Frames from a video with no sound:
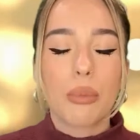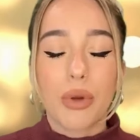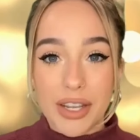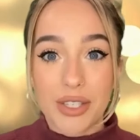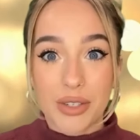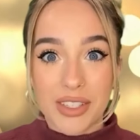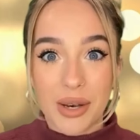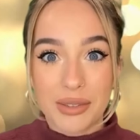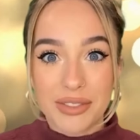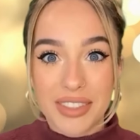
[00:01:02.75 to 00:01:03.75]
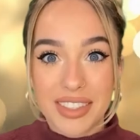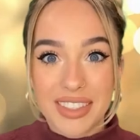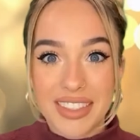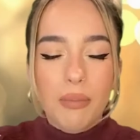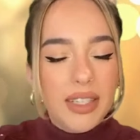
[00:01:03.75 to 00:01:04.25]
Brace yourself.
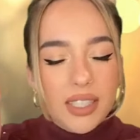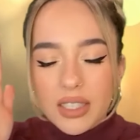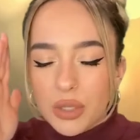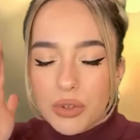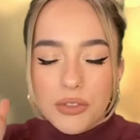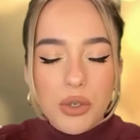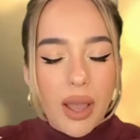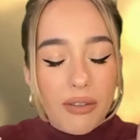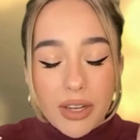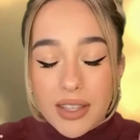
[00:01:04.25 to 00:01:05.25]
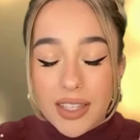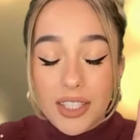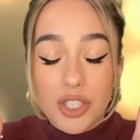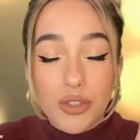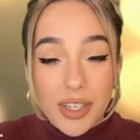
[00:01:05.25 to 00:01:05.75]
Mentally review everything
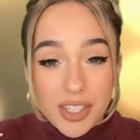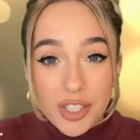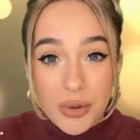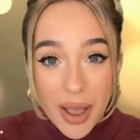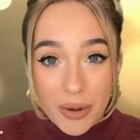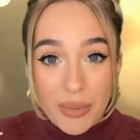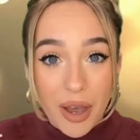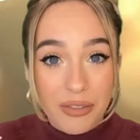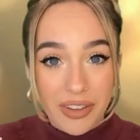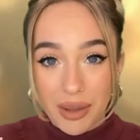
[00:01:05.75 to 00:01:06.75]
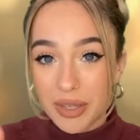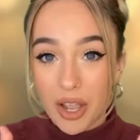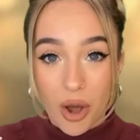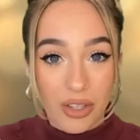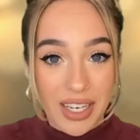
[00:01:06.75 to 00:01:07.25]
that stresses you out about family
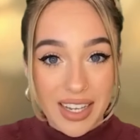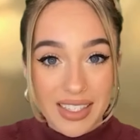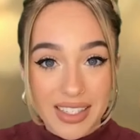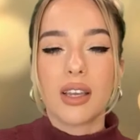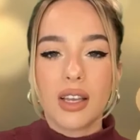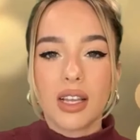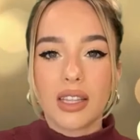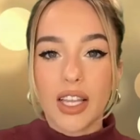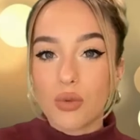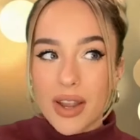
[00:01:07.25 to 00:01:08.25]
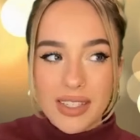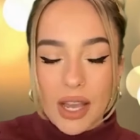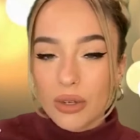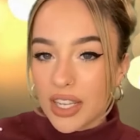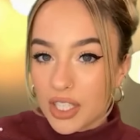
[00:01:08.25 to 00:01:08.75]
holidays. Like, write
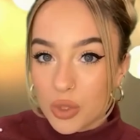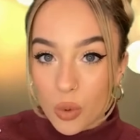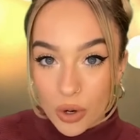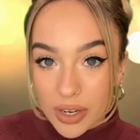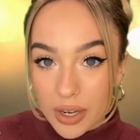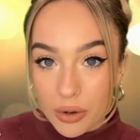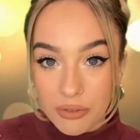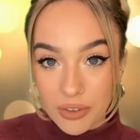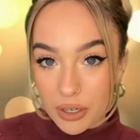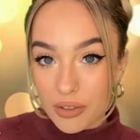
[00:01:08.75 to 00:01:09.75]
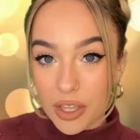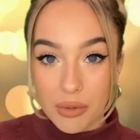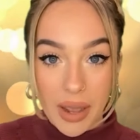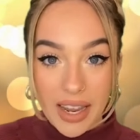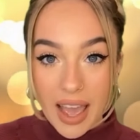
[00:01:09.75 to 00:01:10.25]
down each worry or fear that
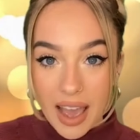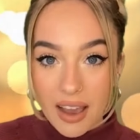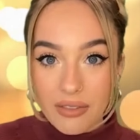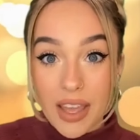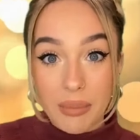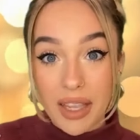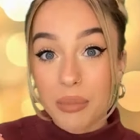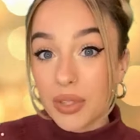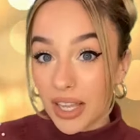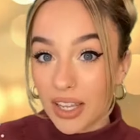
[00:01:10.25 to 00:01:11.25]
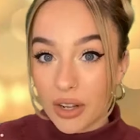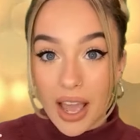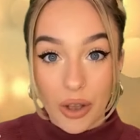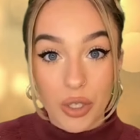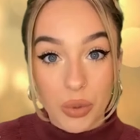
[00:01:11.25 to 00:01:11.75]
you might have and make a plan on
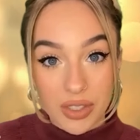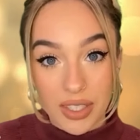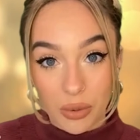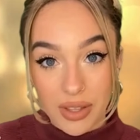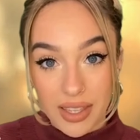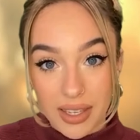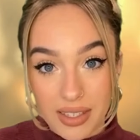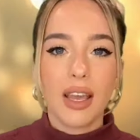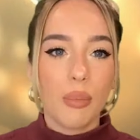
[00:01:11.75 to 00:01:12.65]
how you will deal with it.